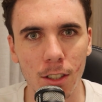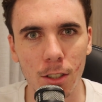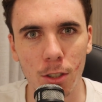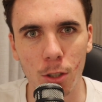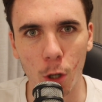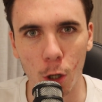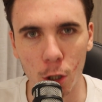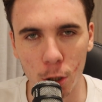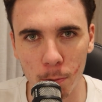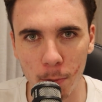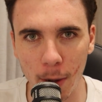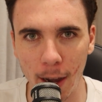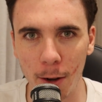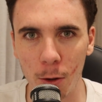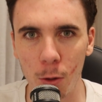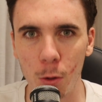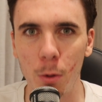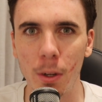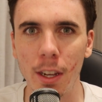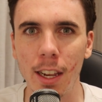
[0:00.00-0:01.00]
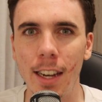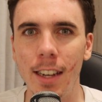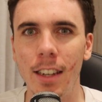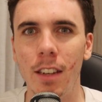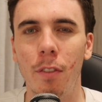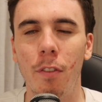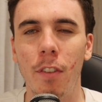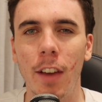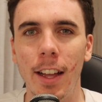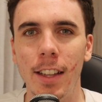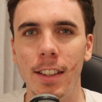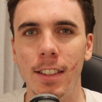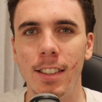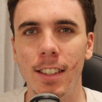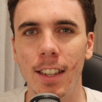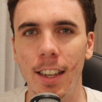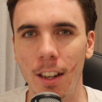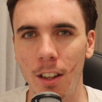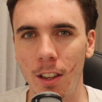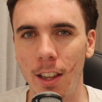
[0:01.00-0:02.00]
Josh Battle in
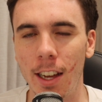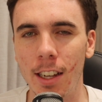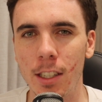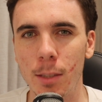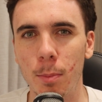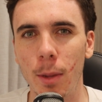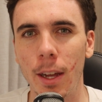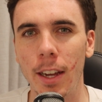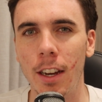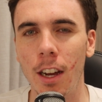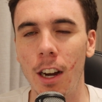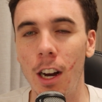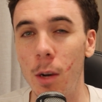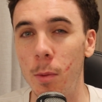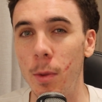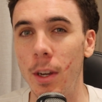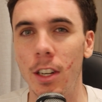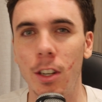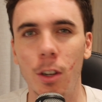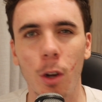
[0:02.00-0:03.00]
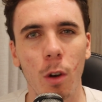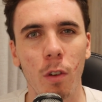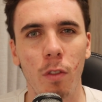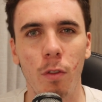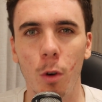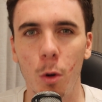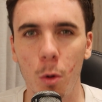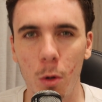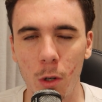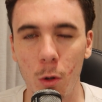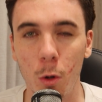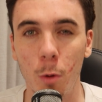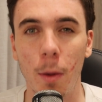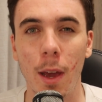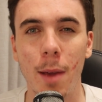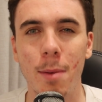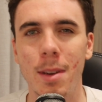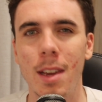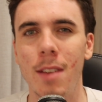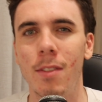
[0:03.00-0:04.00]
defence. It allows Blake Hardwick to go forward, or
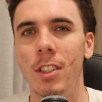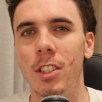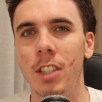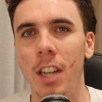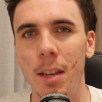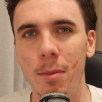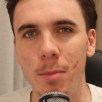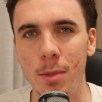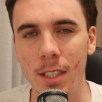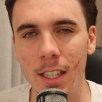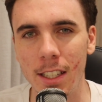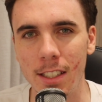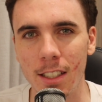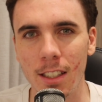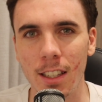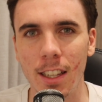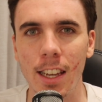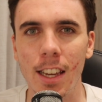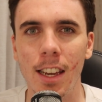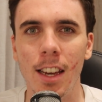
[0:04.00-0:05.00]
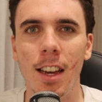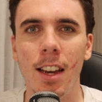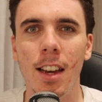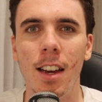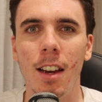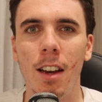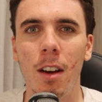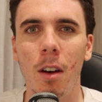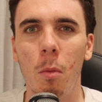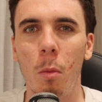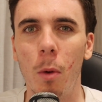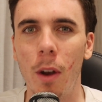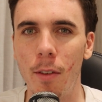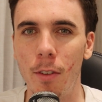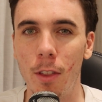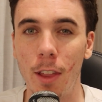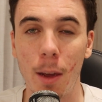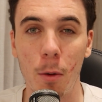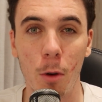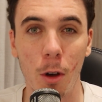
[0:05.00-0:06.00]
maybe even James Sicily,
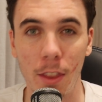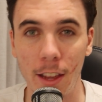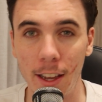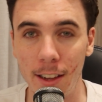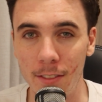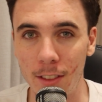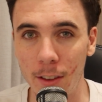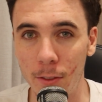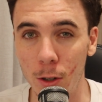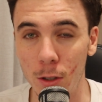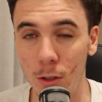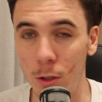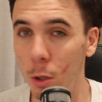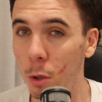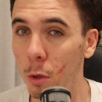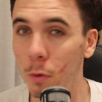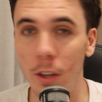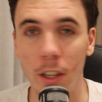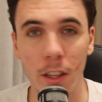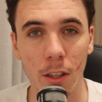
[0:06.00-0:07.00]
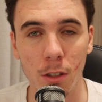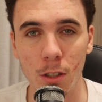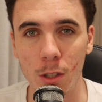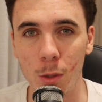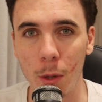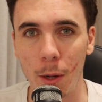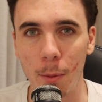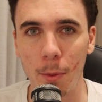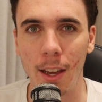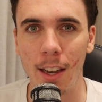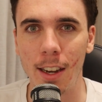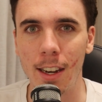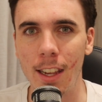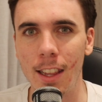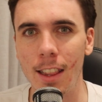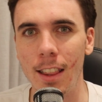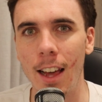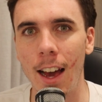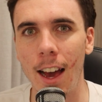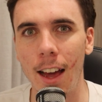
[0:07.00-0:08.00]
whatever they want. They've got 2 really good swingmen
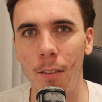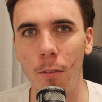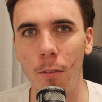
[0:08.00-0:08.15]
in that